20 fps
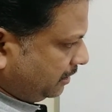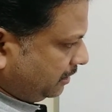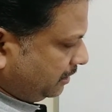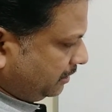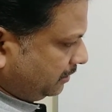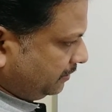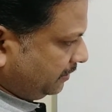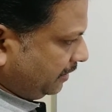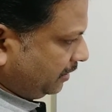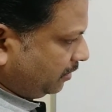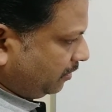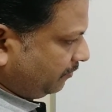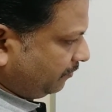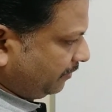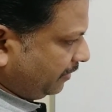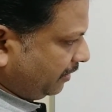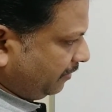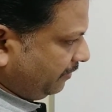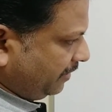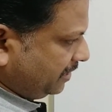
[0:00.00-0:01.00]
center of
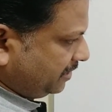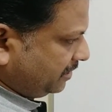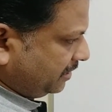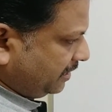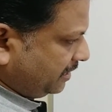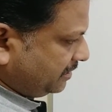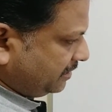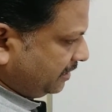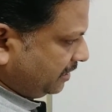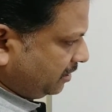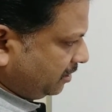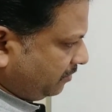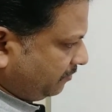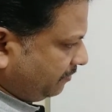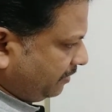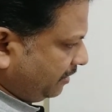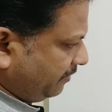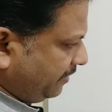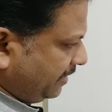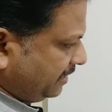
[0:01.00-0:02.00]
curvature, its center of
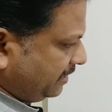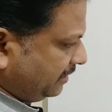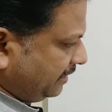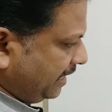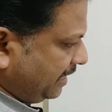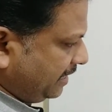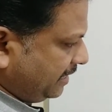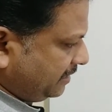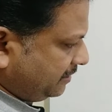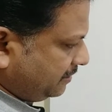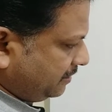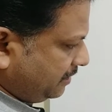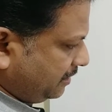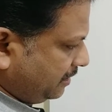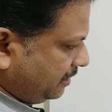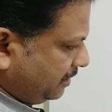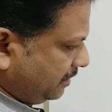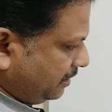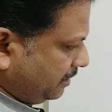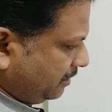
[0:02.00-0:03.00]
curvature, that is
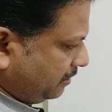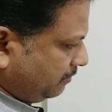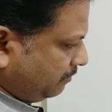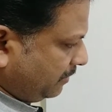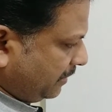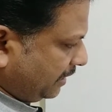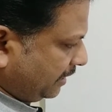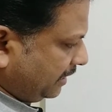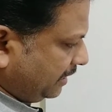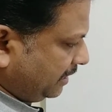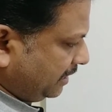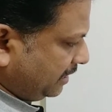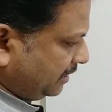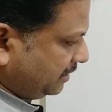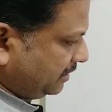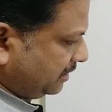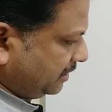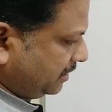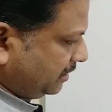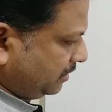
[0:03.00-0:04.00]
mark it
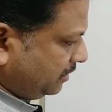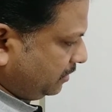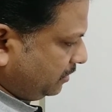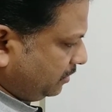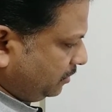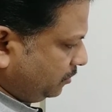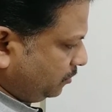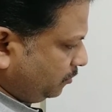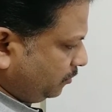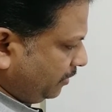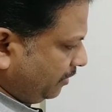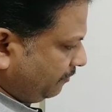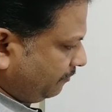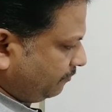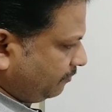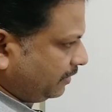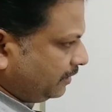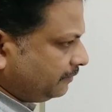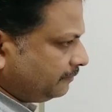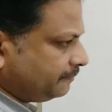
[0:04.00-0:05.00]
as
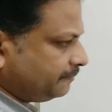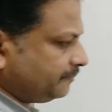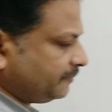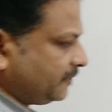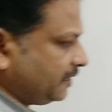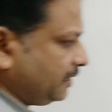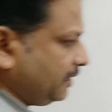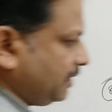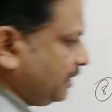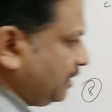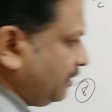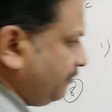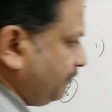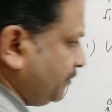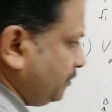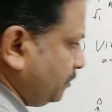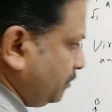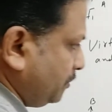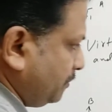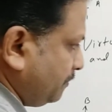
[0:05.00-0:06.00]
2f1, here
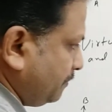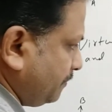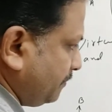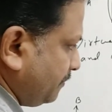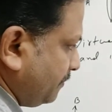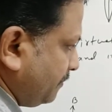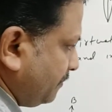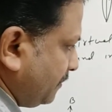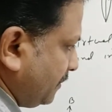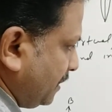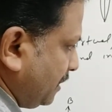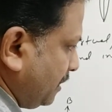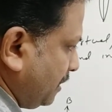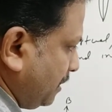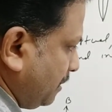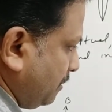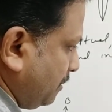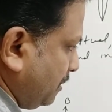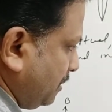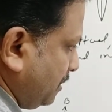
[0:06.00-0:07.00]
f2,
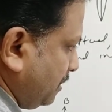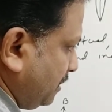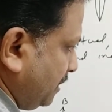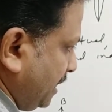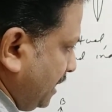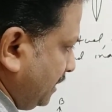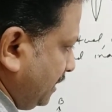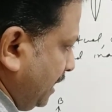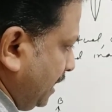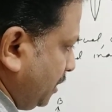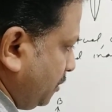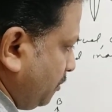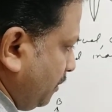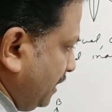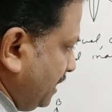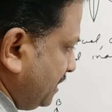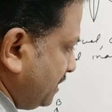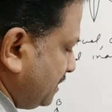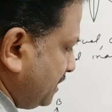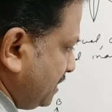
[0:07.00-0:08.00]
take the equal
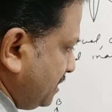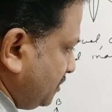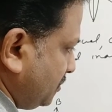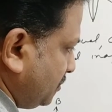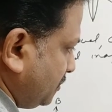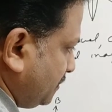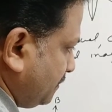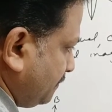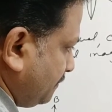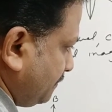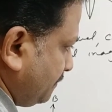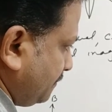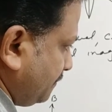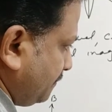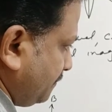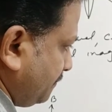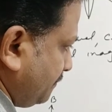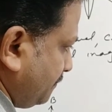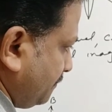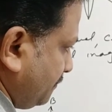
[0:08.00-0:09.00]
distance
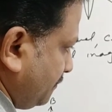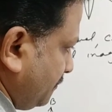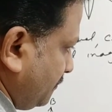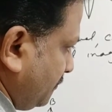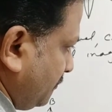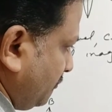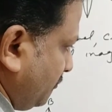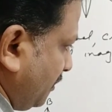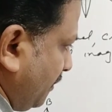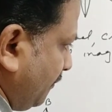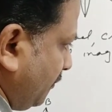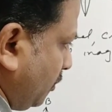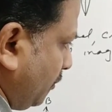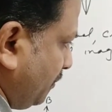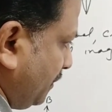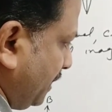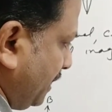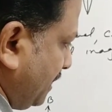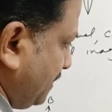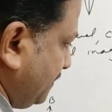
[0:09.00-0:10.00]
from the
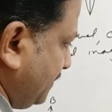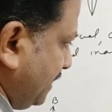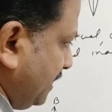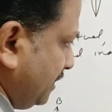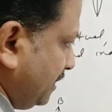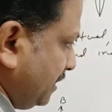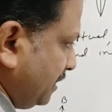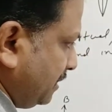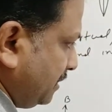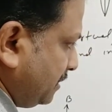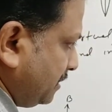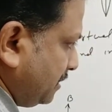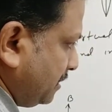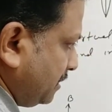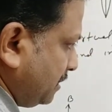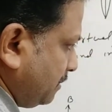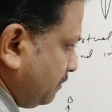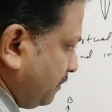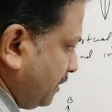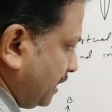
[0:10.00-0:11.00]
optical center,
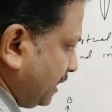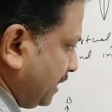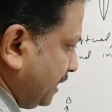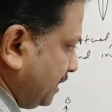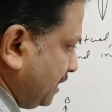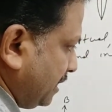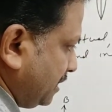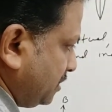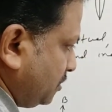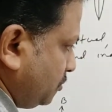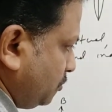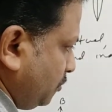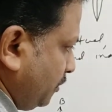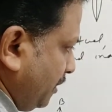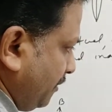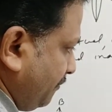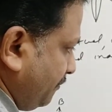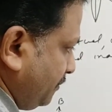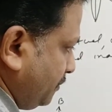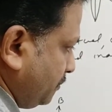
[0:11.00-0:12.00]
mark it as
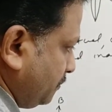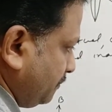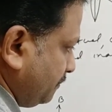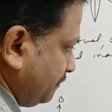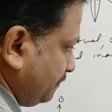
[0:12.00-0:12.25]
2f2.